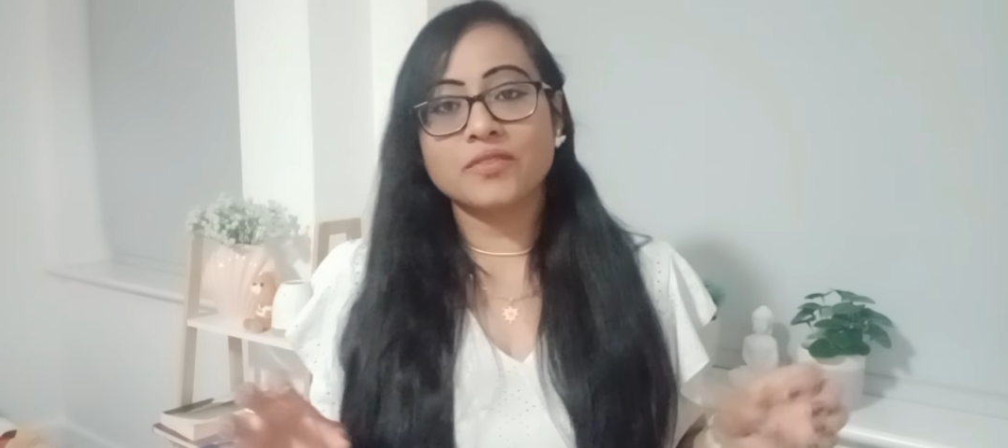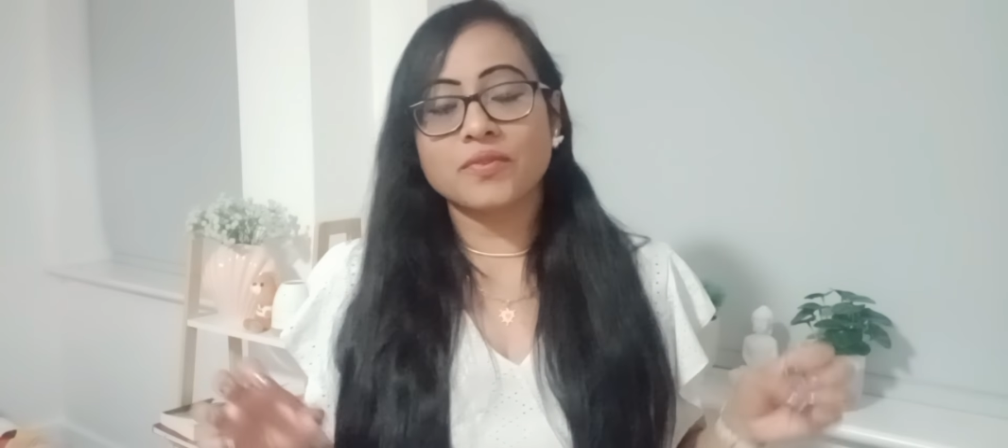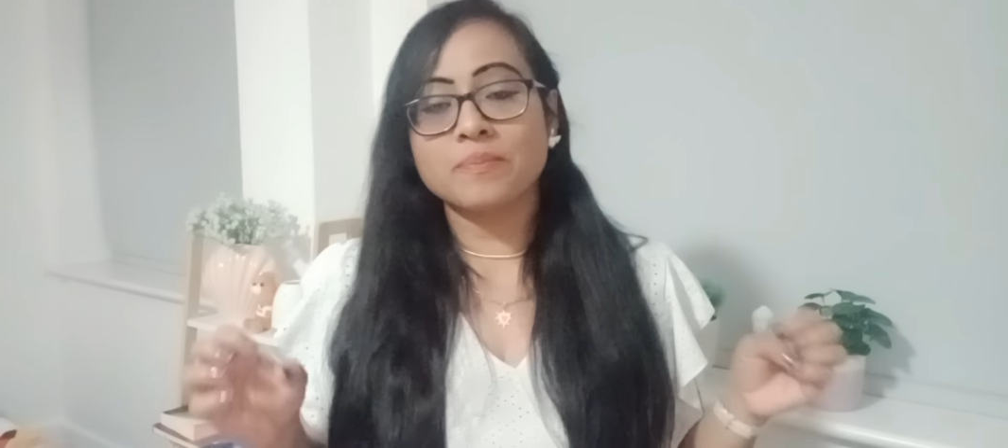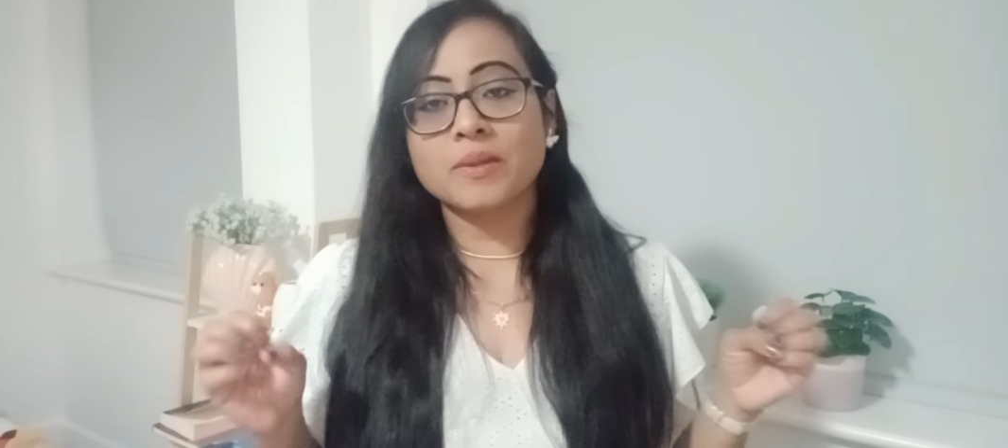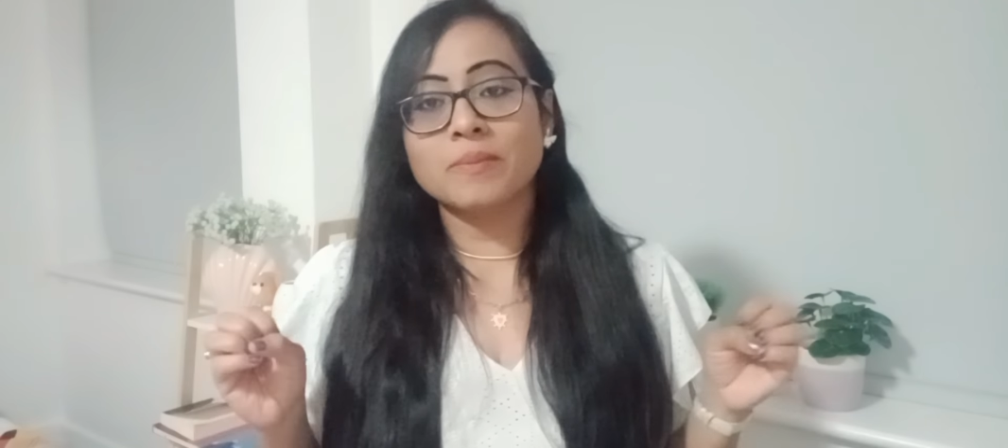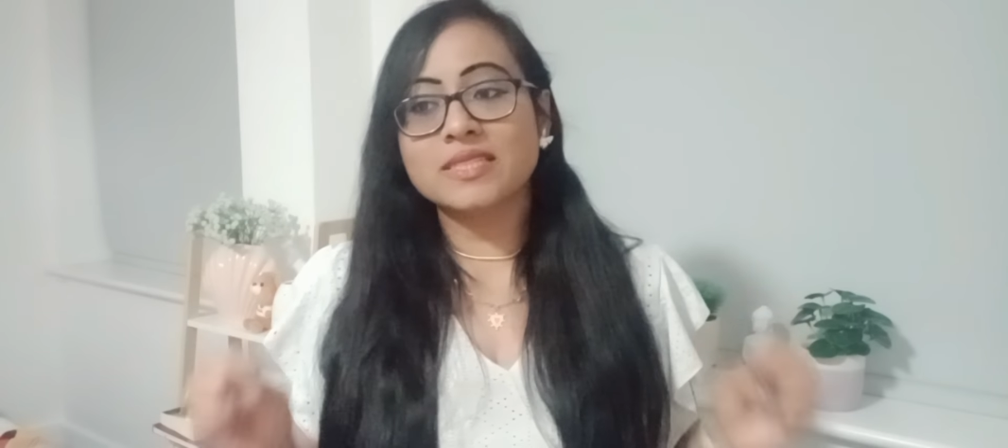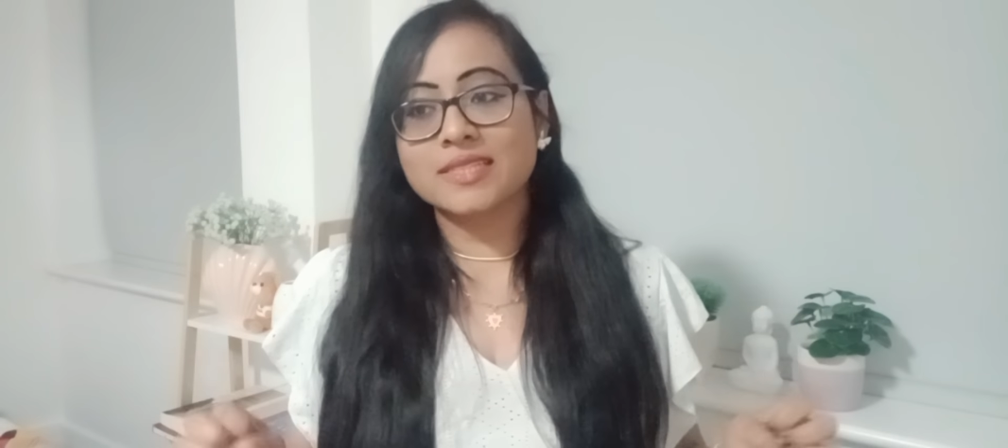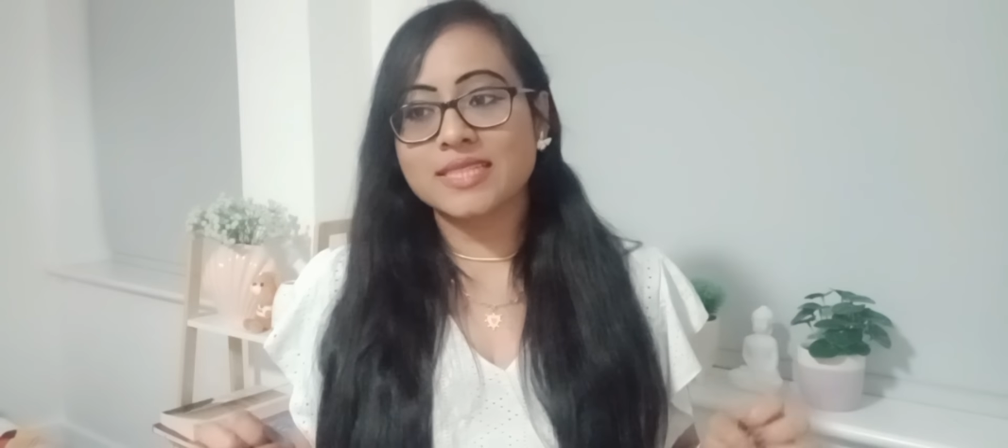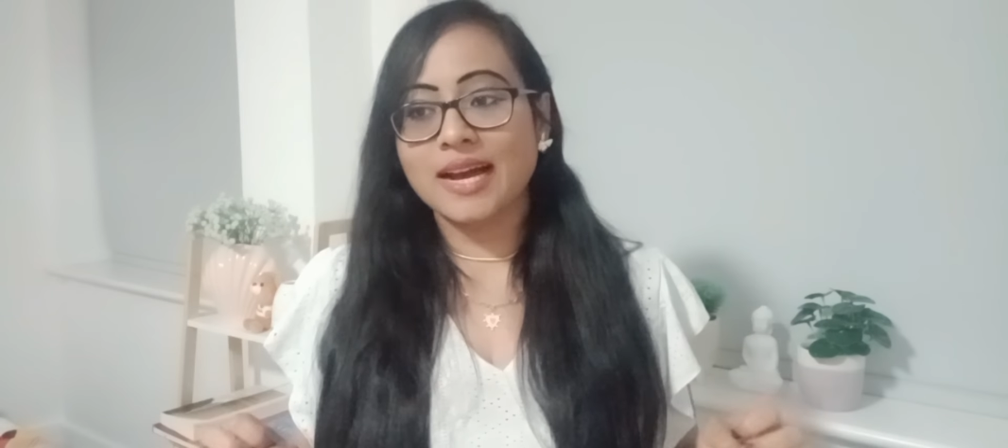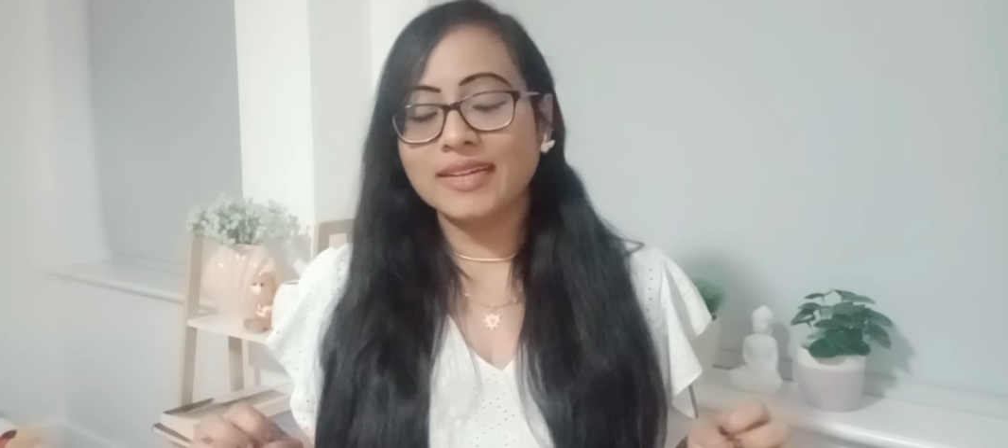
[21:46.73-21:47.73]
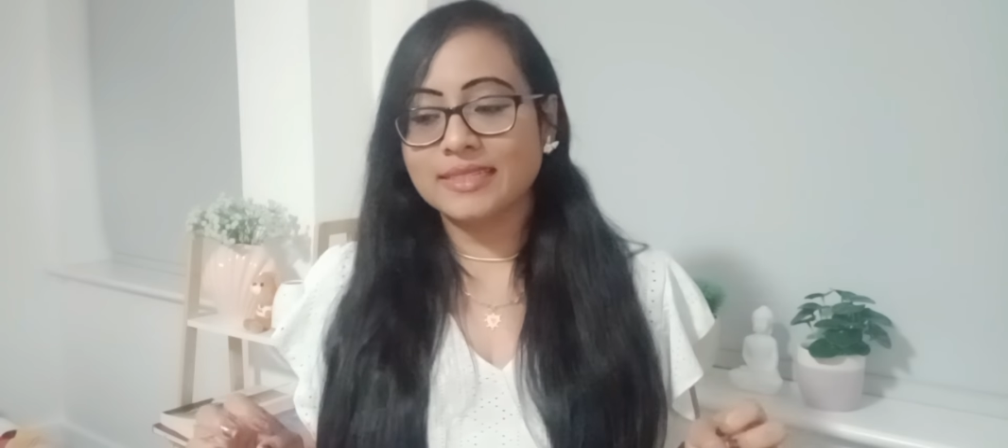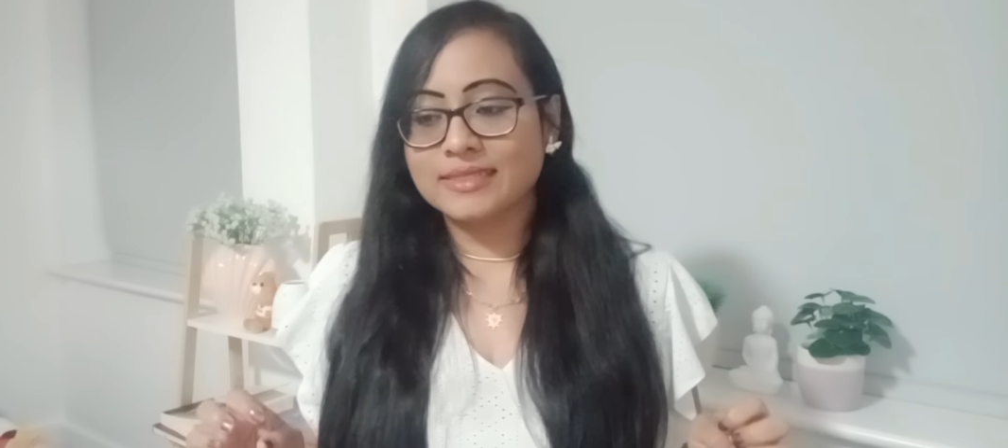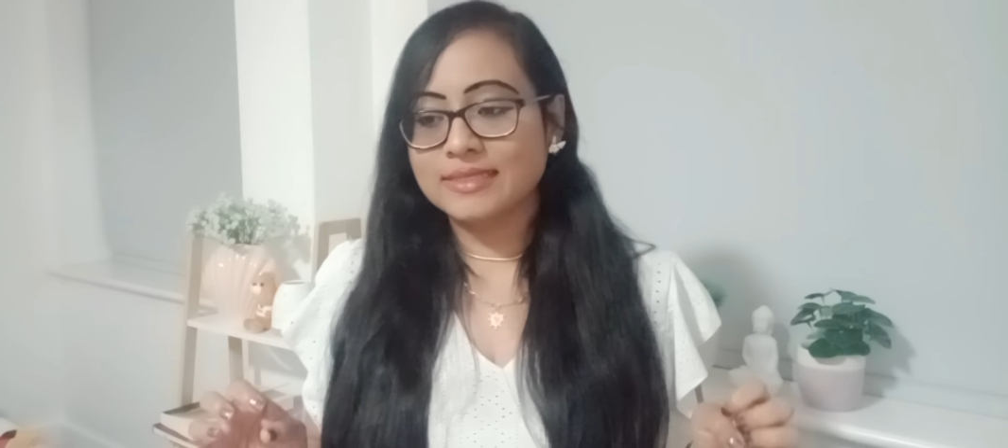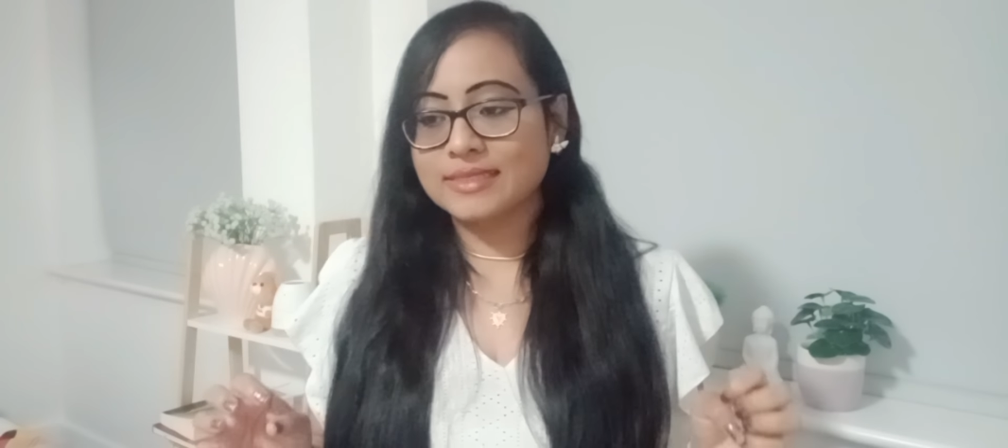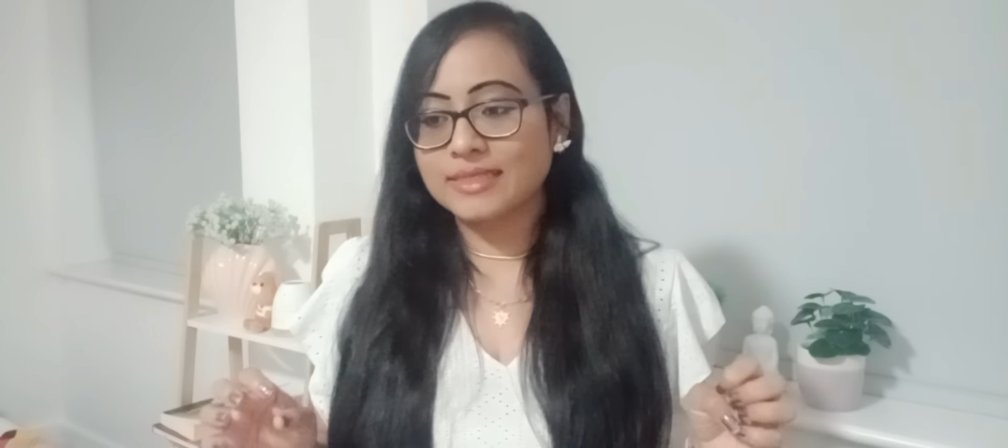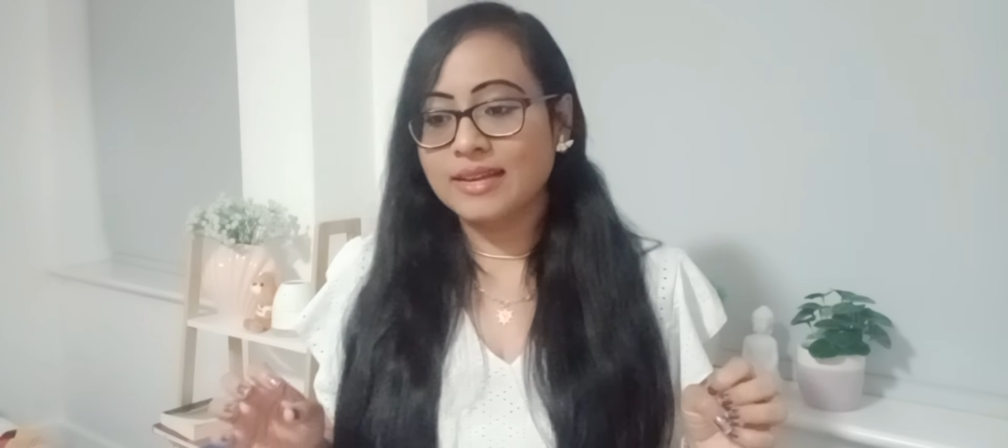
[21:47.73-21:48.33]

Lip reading: from the business articles